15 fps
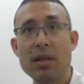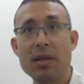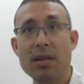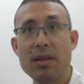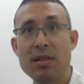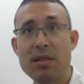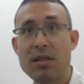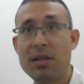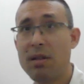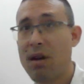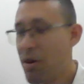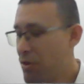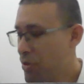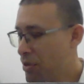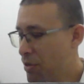still
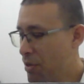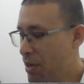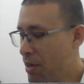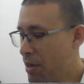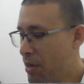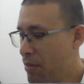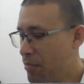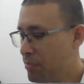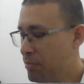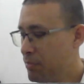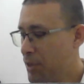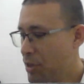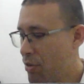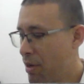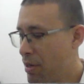arch is there.
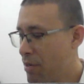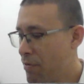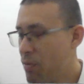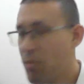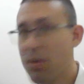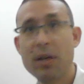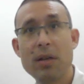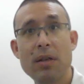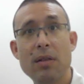Let's try a different one.